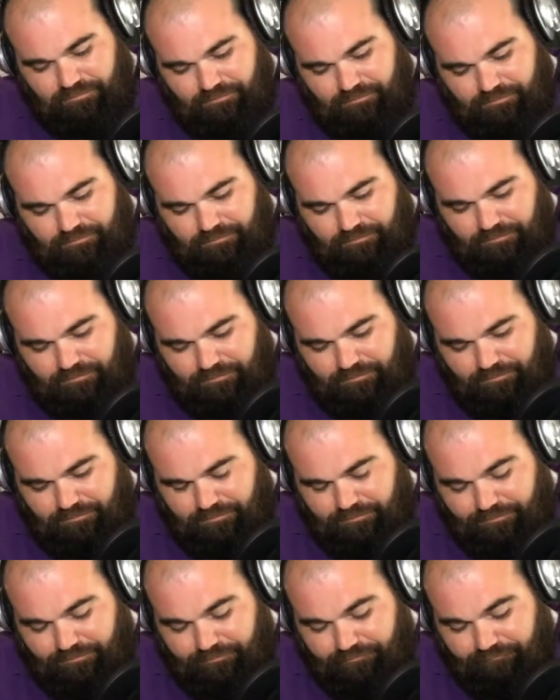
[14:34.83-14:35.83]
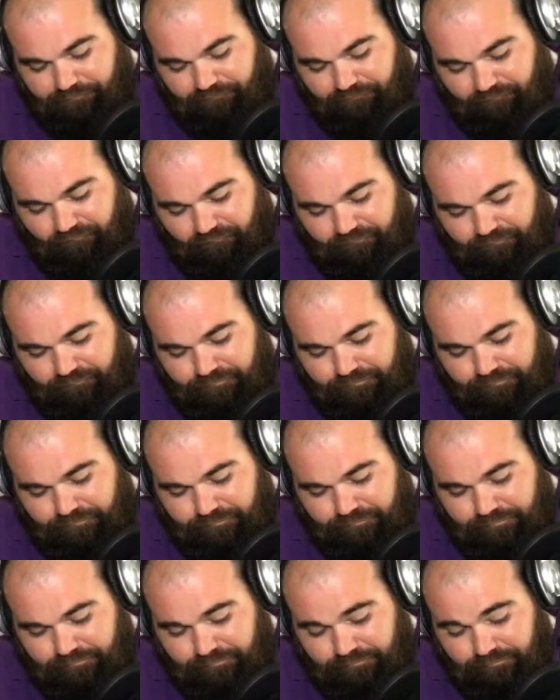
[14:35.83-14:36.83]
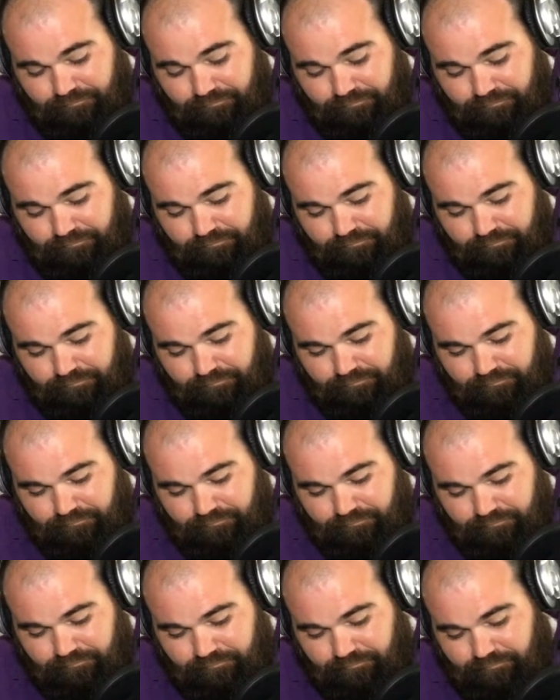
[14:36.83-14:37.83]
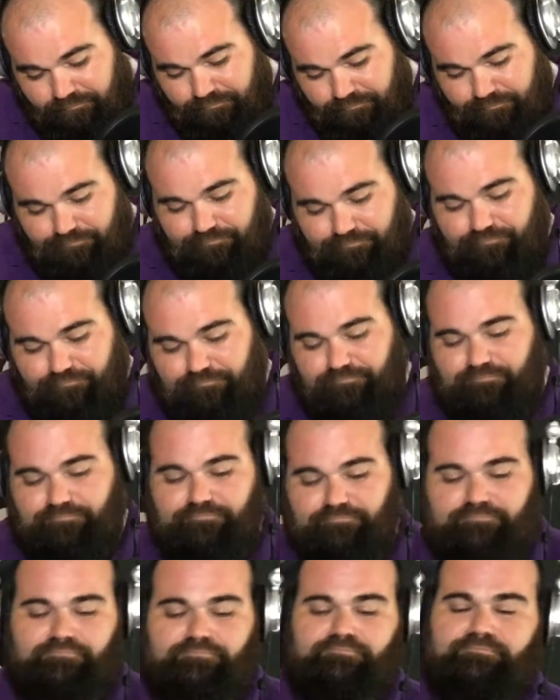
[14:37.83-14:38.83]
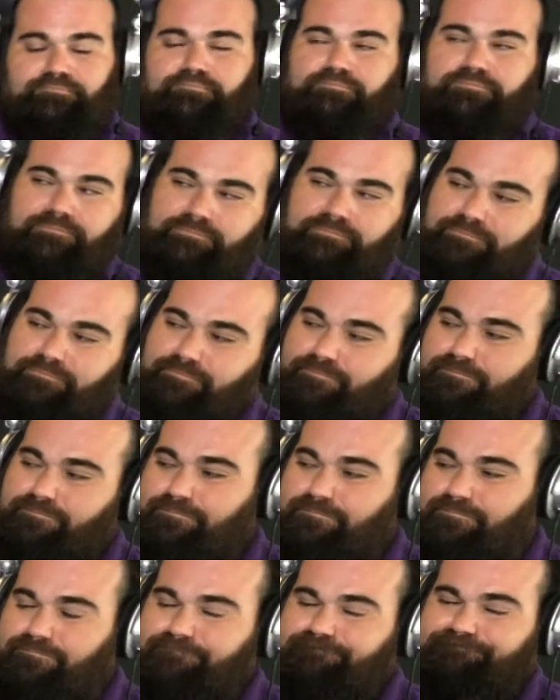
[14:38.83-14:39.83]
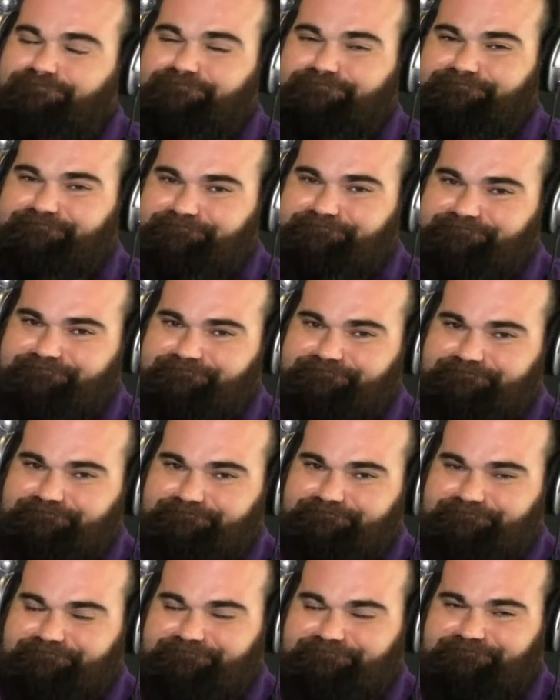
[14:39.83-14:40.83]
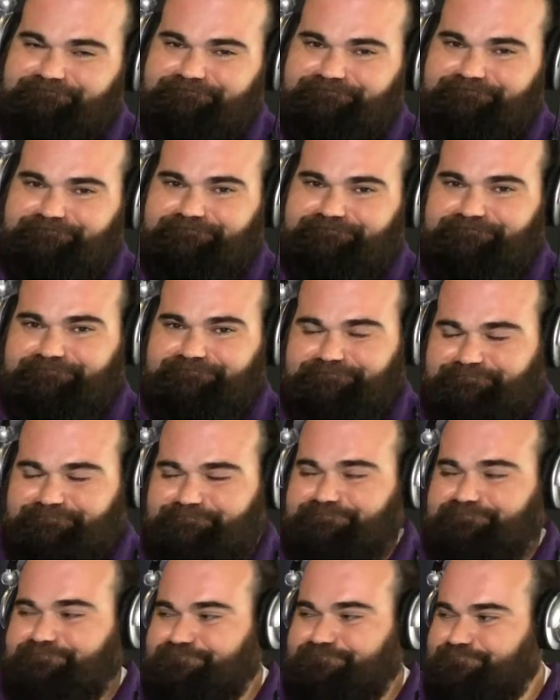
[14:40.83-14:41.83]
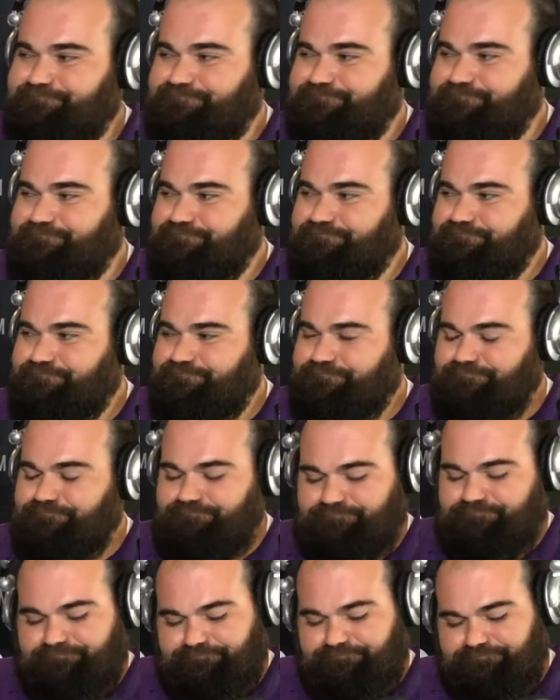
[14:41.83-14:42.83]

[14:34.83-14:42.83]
No words are spoken by the person on screen.